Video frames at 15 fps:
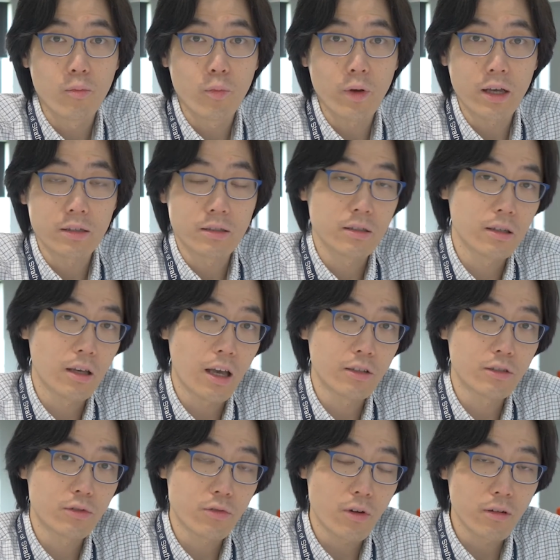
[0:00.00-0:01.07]
but I
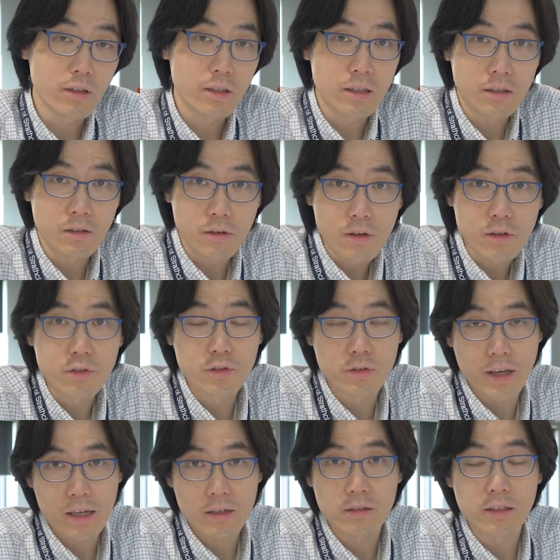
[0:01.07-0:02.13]
strongly urge you
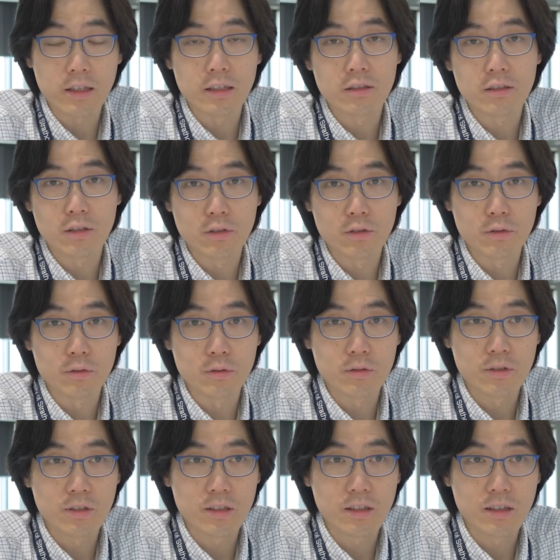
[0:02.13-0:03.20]
actually to
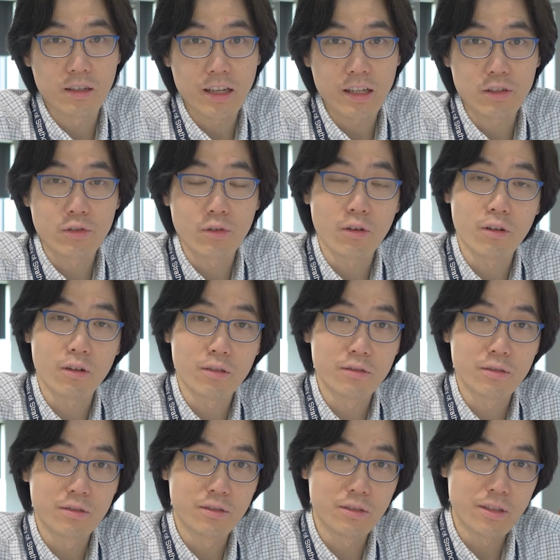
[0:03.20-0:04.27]
let your
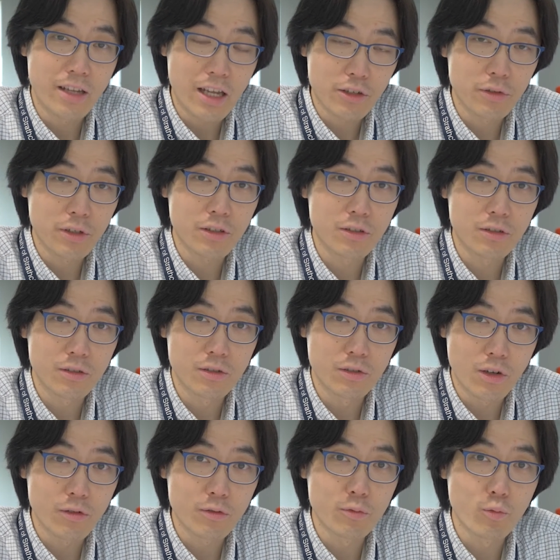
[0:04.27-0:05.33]
lecturers
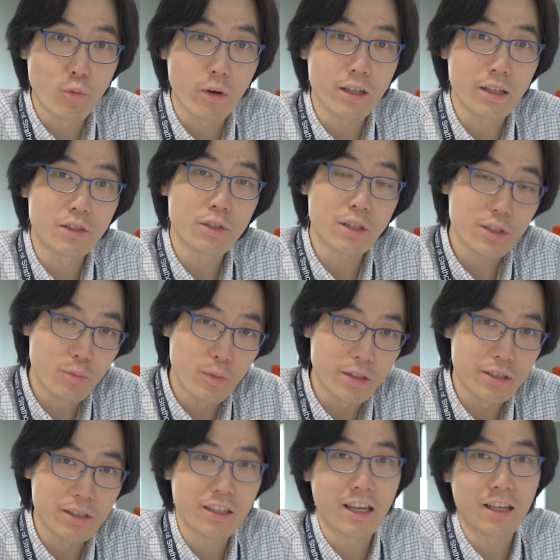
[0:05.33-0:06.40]
know what
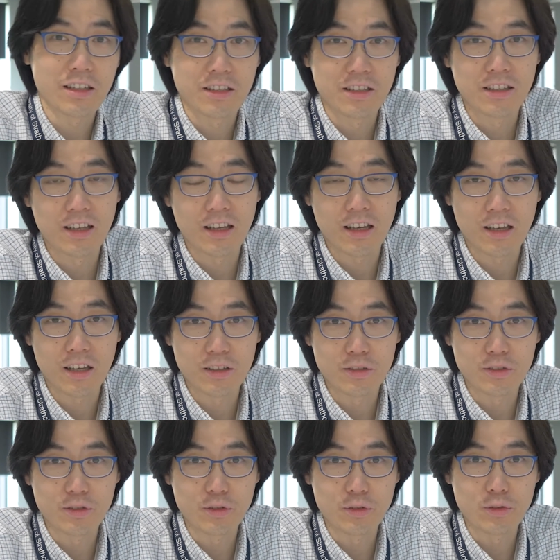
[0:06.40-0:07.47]
adjustments that uh,
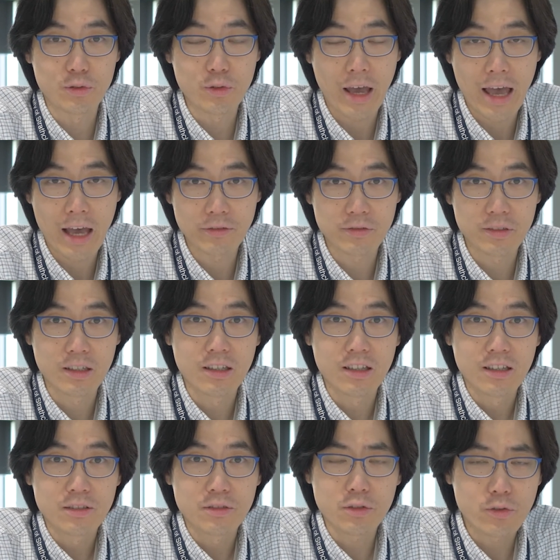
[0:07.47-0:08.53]
you do have,
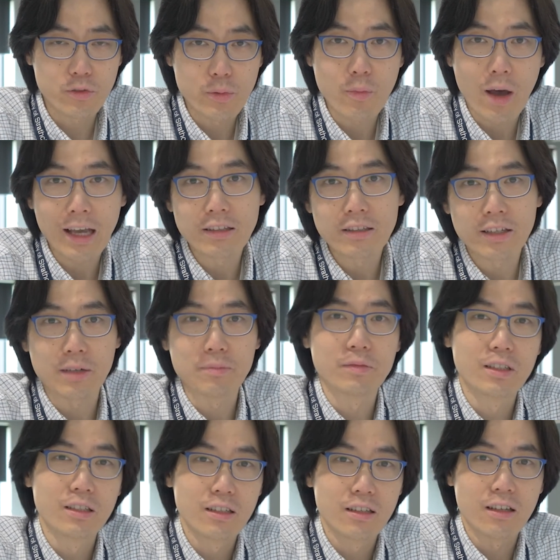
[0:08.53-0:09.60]
just to remind them.
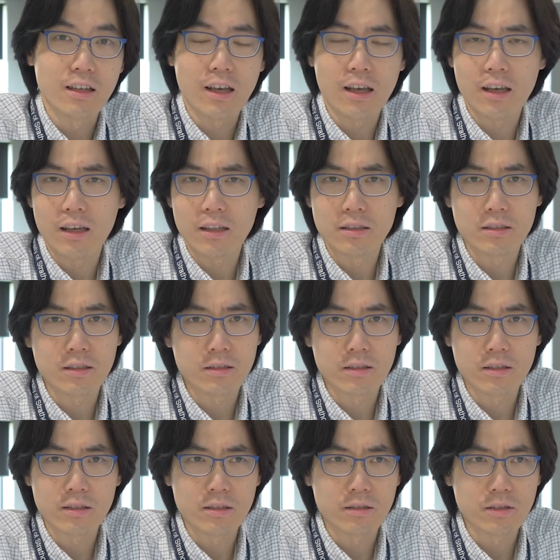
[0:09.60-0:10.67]
And
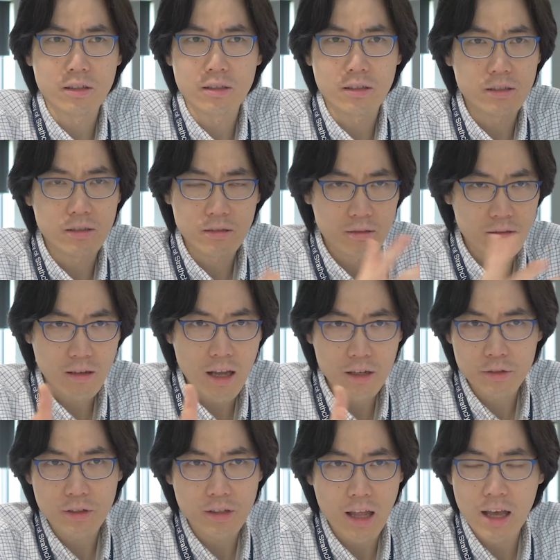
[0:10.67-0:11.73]
in, in a
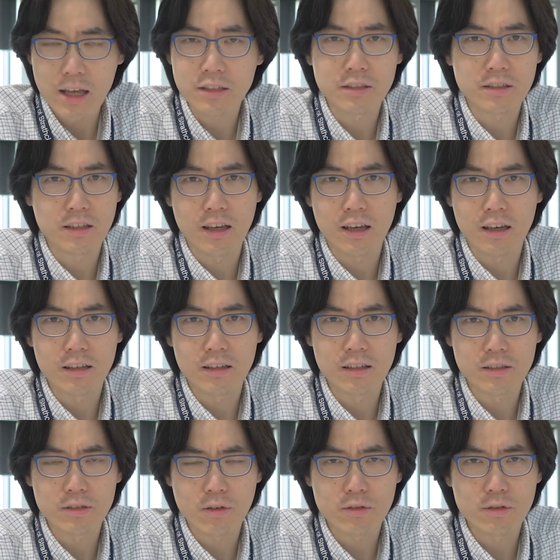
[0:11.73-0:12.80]
large class, uh,
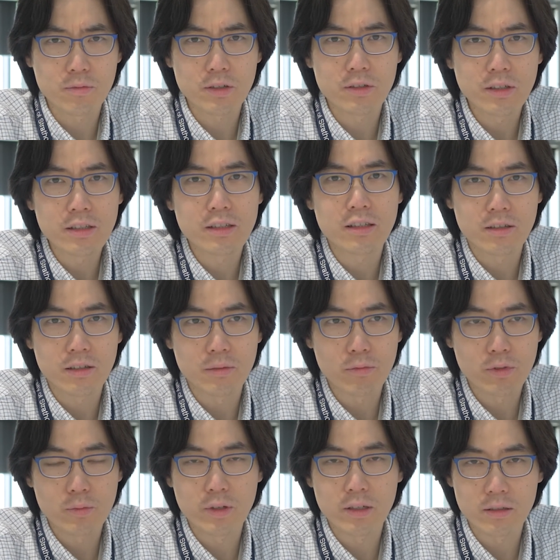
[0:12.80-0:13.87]
it's also much easier to
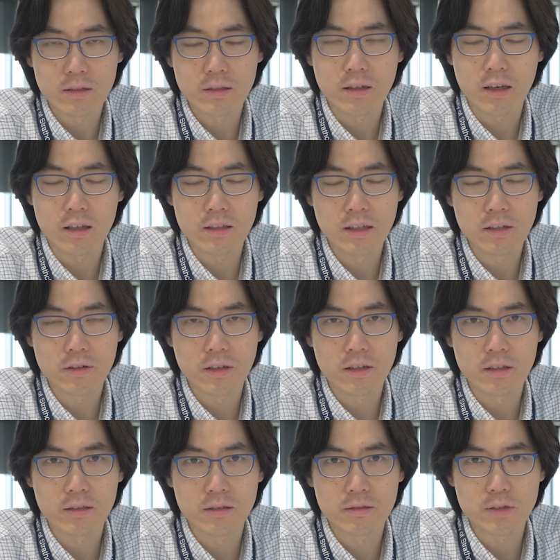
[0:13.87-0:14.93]
implement uh,
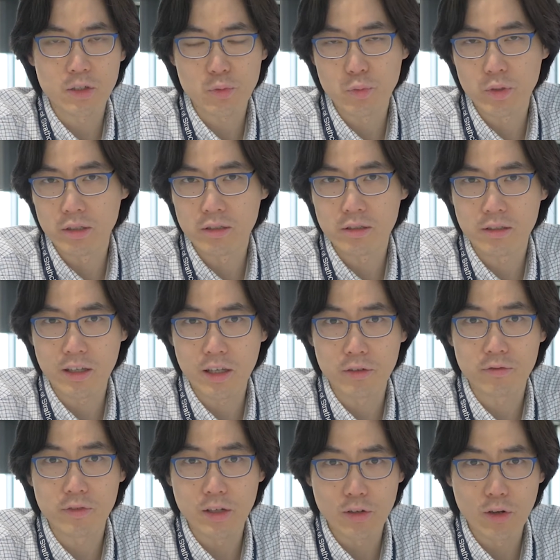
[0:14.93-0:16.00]
teaching adjustments
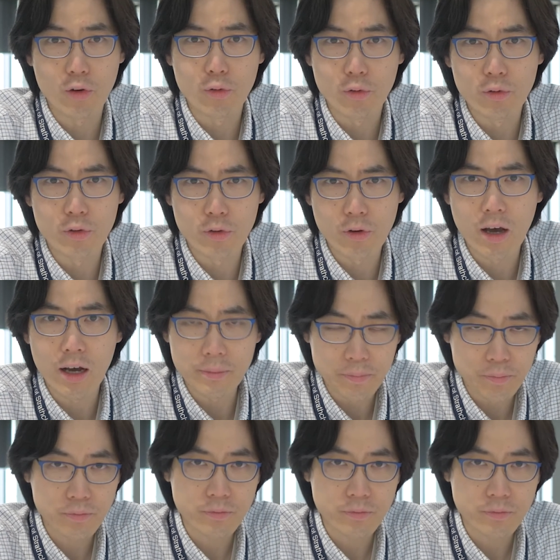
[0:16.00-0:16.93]
if they know who you are.